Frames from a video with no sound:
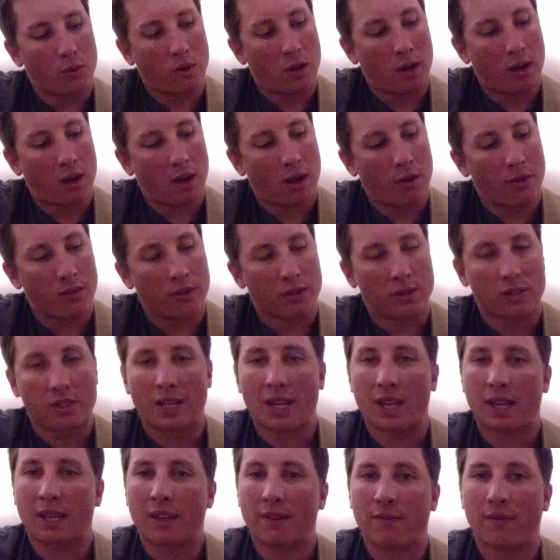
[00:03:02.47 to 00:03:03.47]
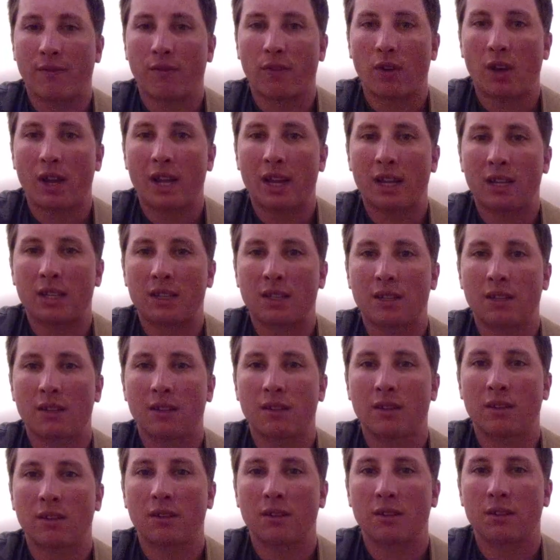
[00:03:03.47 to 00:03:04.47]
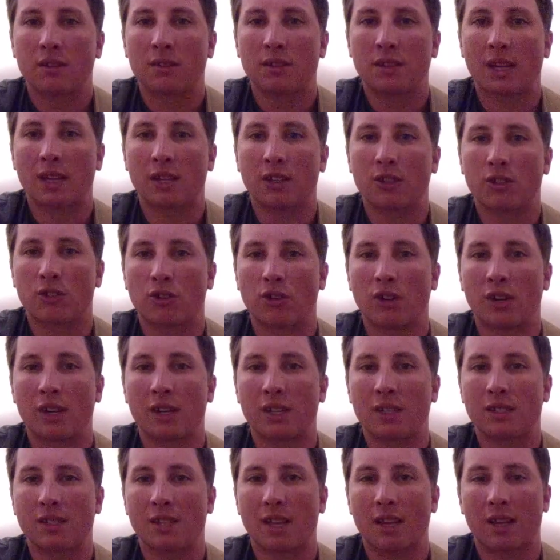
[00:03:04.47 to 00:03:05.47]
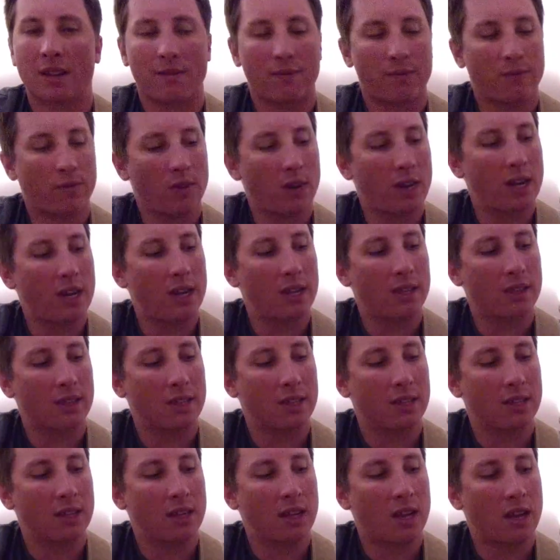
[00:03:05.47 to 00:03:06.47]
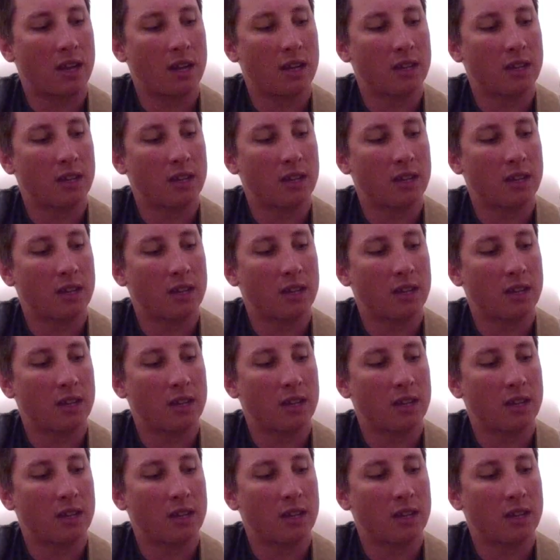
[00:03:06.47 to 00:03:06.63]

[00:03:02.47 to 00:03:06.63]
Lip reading: on the second fret, second string, second fret, and then